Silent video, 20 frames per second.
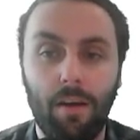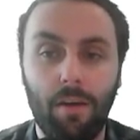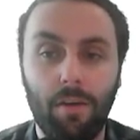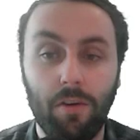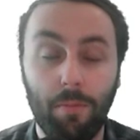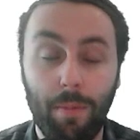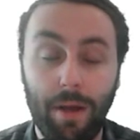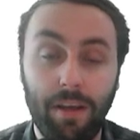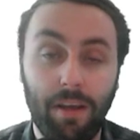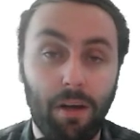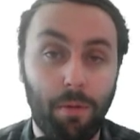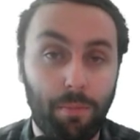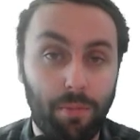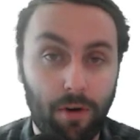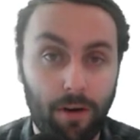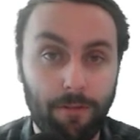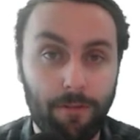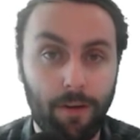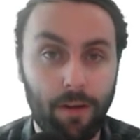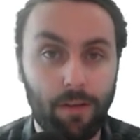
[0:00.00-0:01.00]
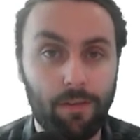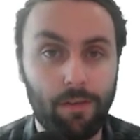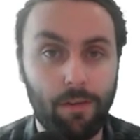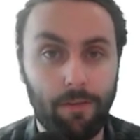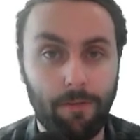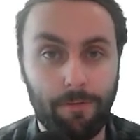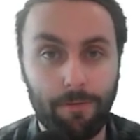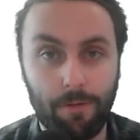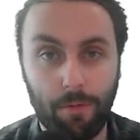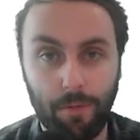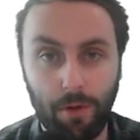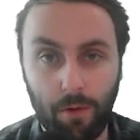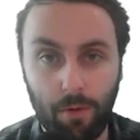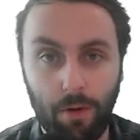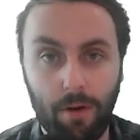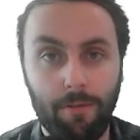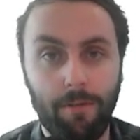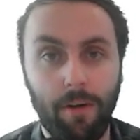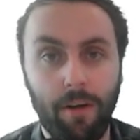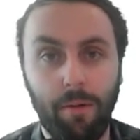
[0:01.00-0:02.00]
making a profit from the
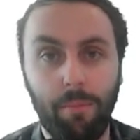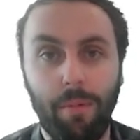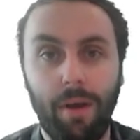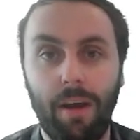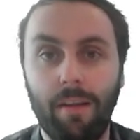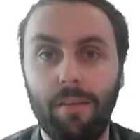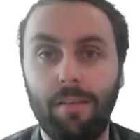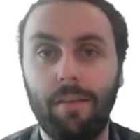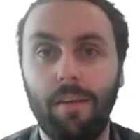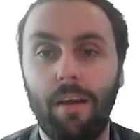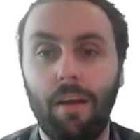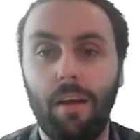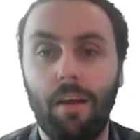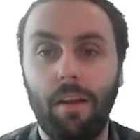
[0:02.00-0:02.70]
qualifying bets.